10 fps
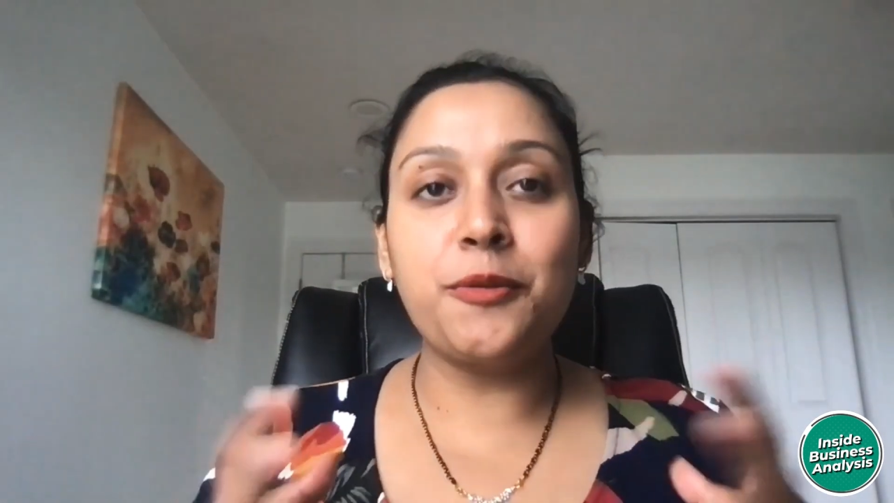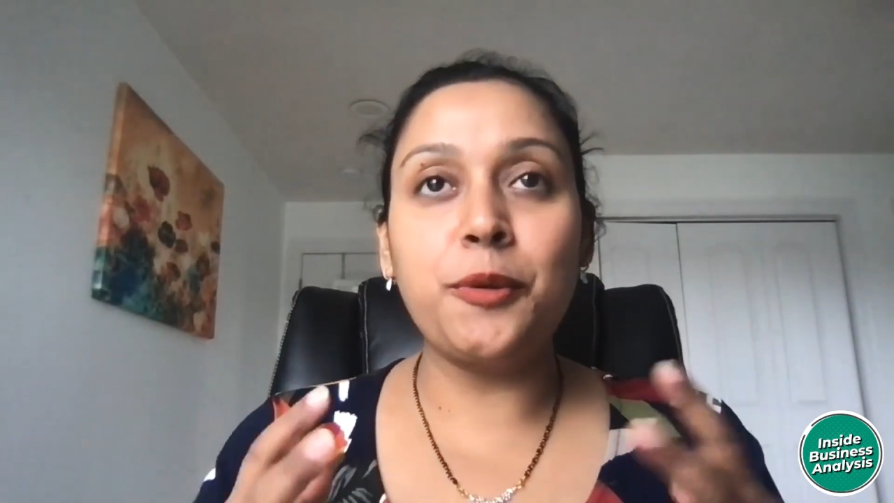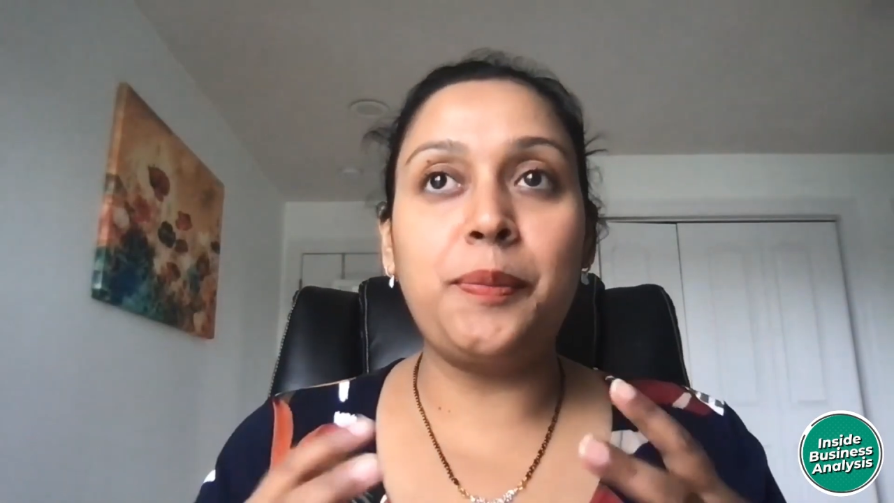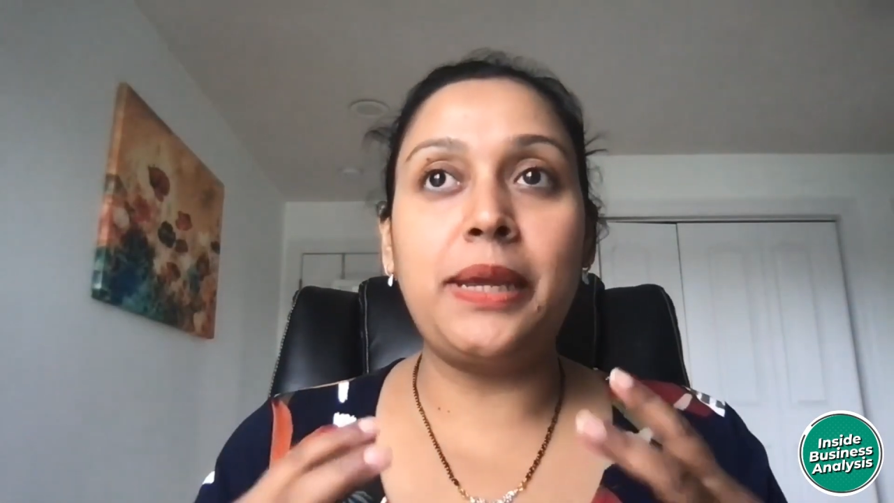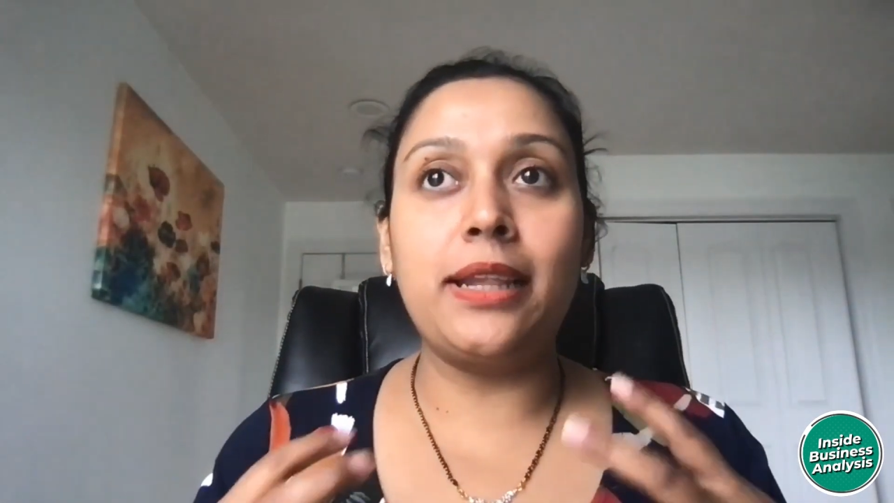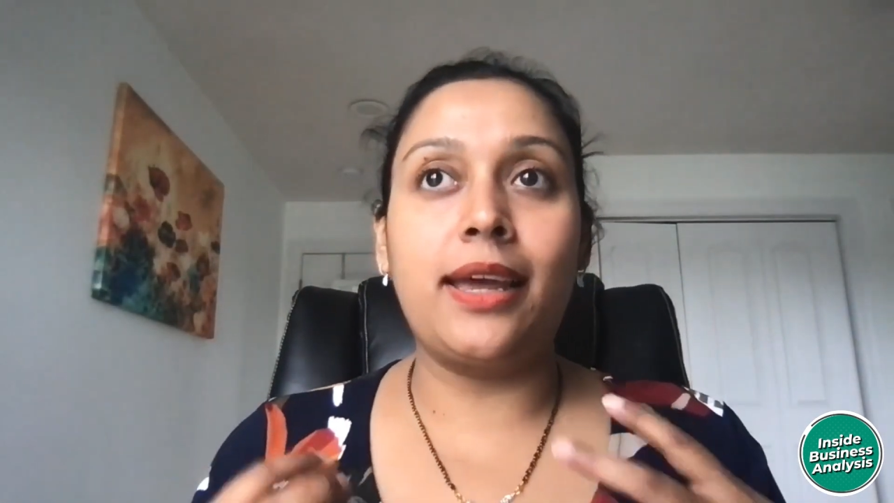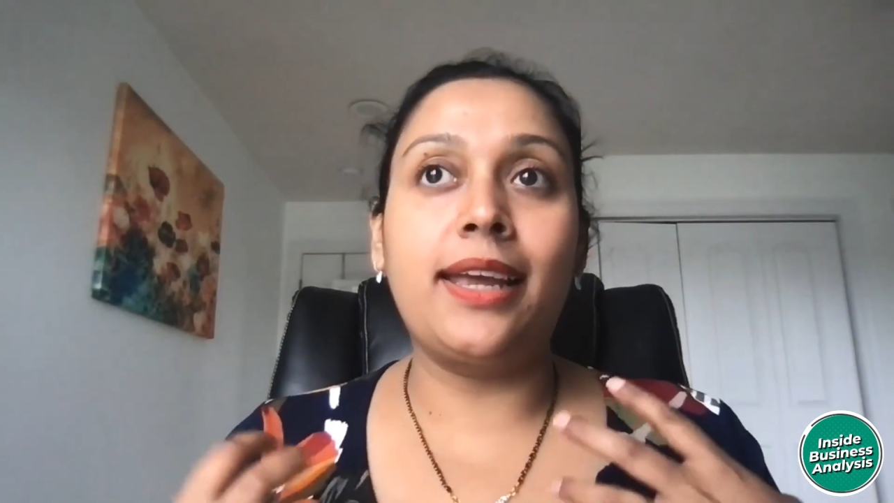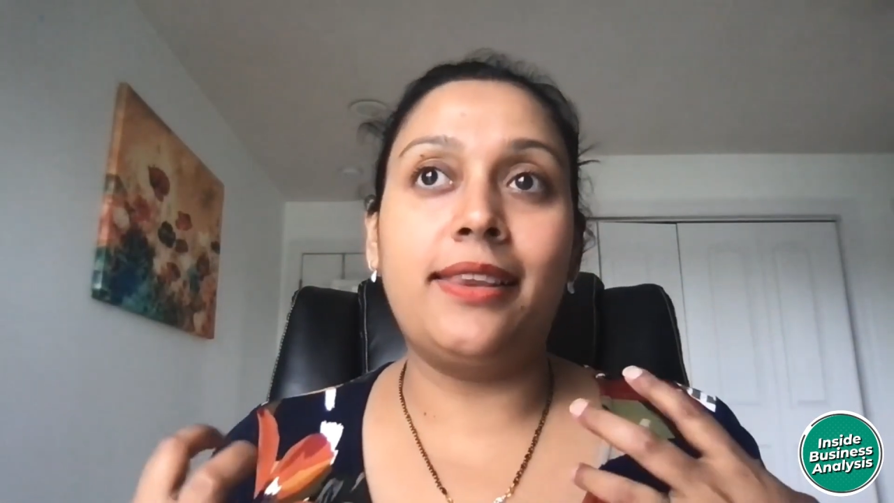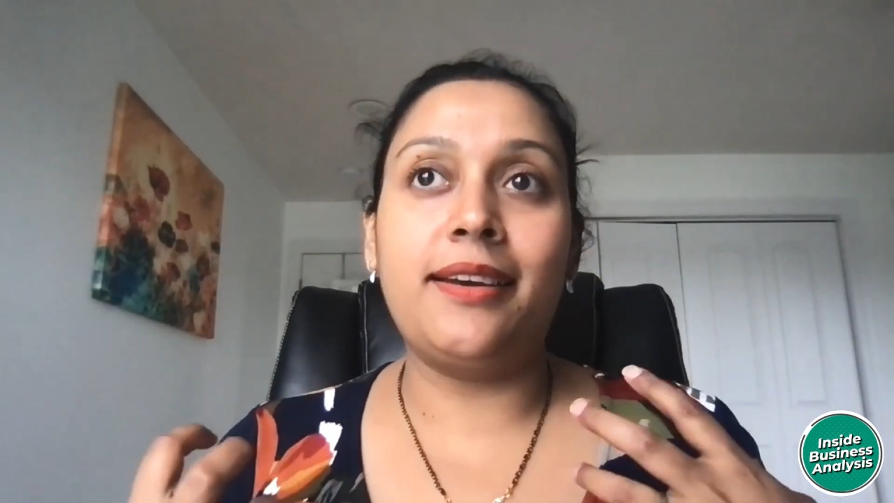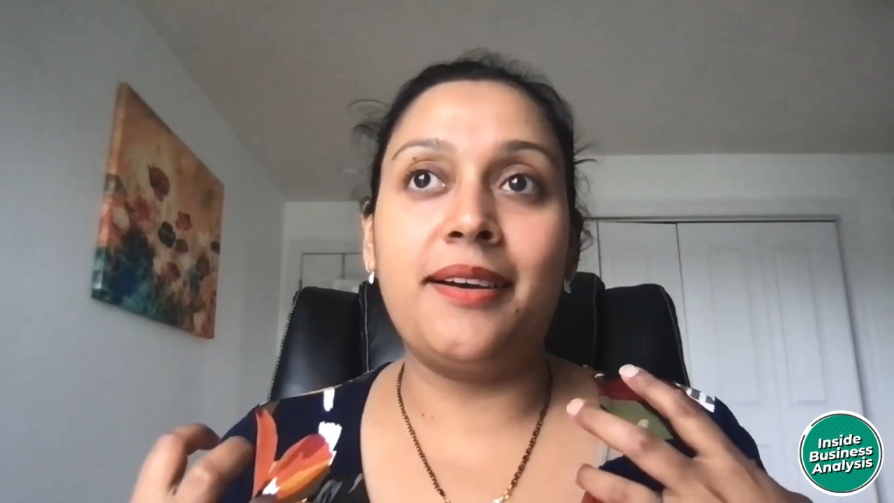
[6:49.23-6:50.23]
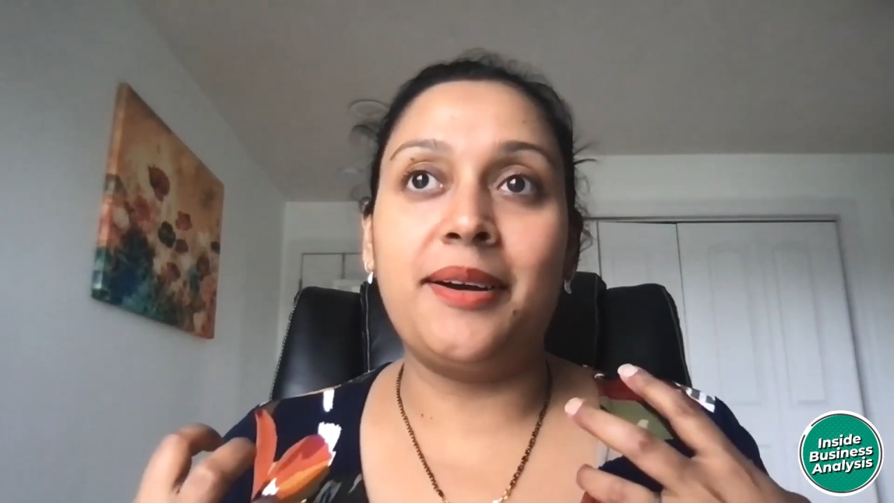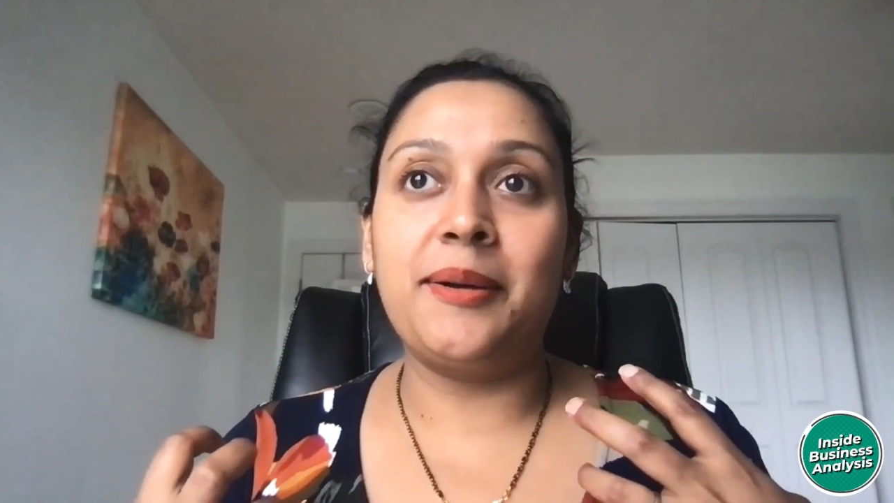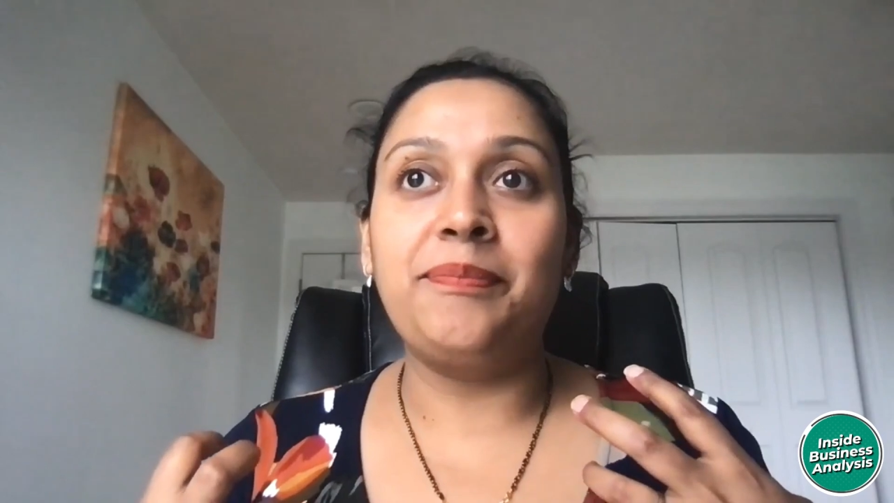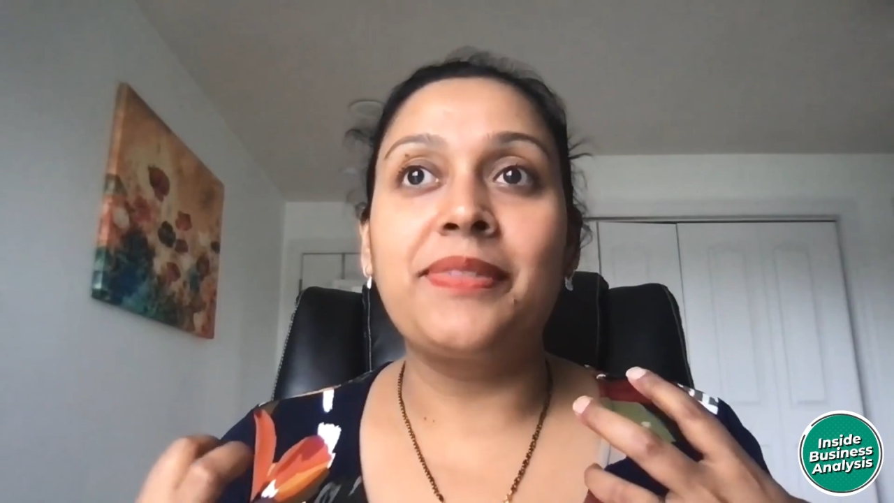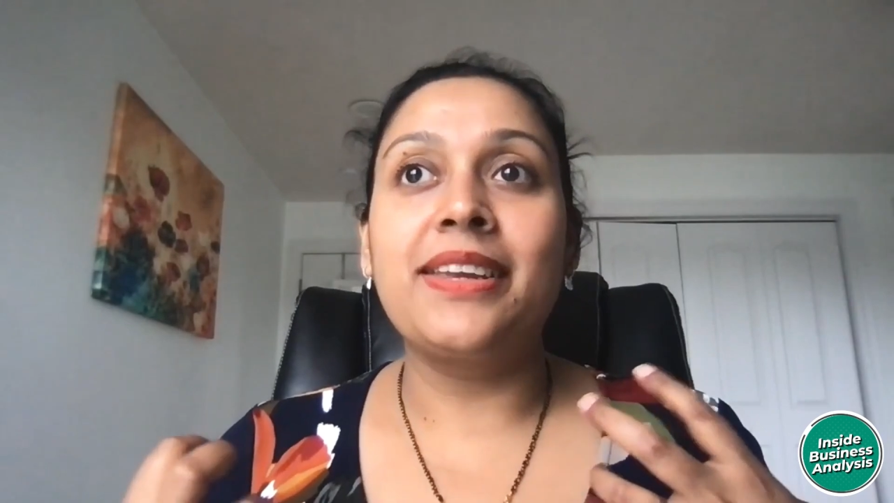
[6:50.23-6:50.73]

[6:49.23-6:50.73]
would be like the